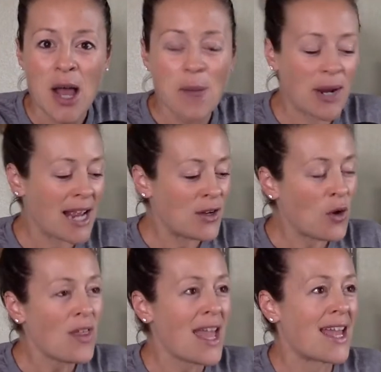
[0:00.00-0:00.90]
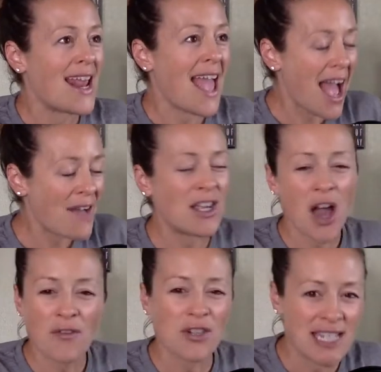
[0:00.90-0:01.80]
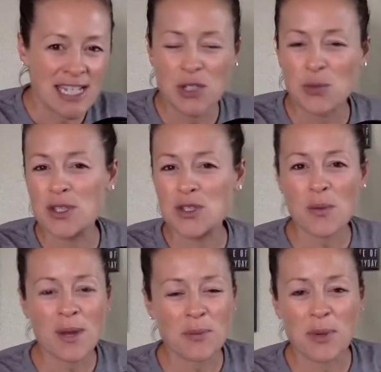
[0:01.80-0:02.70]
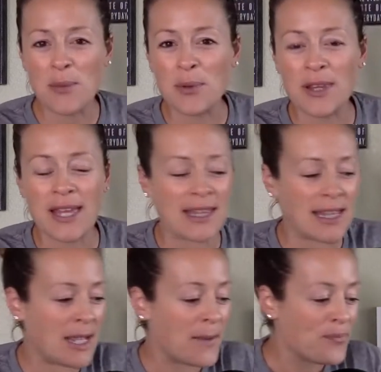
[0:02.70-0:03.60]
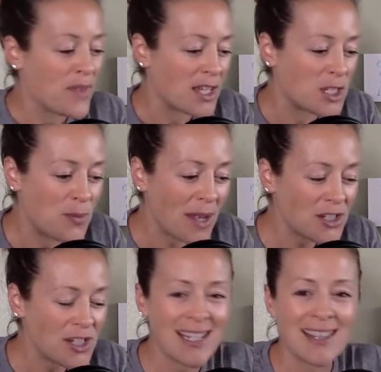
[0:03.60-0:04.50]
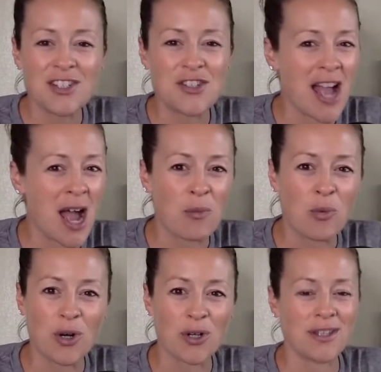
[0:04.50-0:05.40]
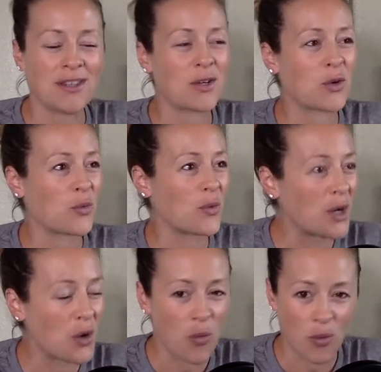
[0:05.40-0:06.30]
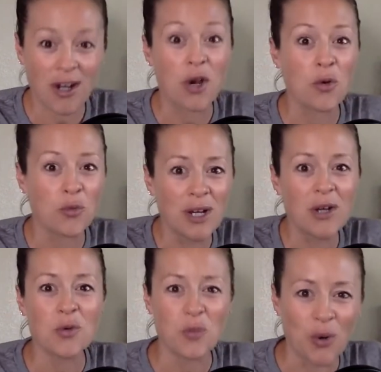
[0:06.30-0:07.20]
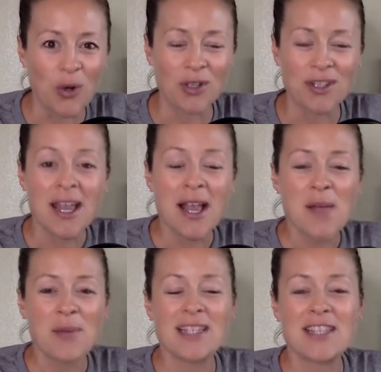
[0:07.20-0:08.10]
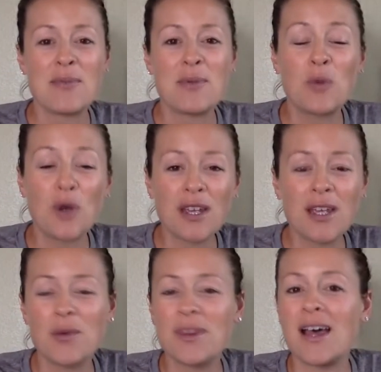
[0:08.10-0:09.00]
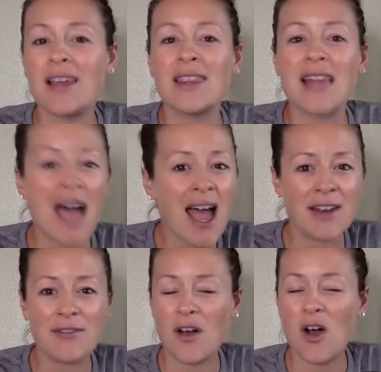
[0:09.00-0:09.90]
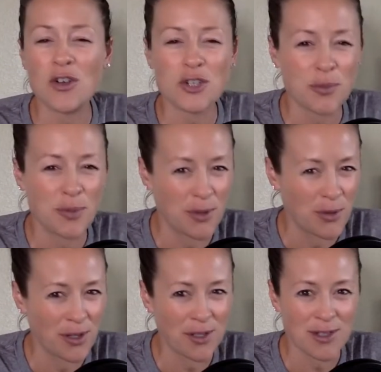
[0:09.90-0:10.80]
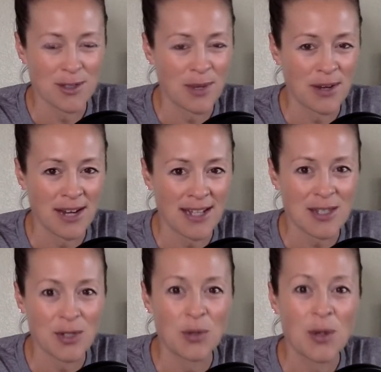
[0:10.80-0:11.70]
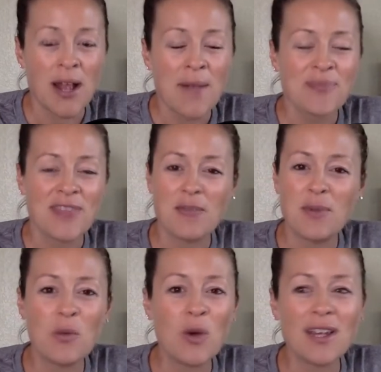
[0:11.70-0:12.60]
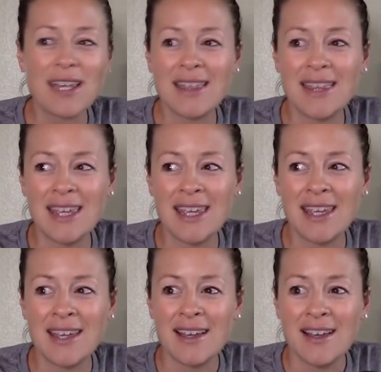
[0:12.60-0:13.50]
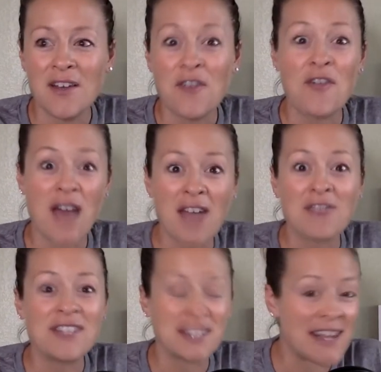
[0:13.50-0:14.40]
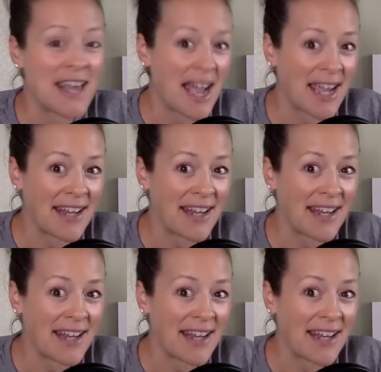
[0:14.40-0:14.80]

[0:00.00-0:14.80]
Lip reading: But I know that having conversations with so many people lately, especially in the job world and the career world, because I've been working with a lot of entrepreneurial spirits who they've been working the 5 to 9.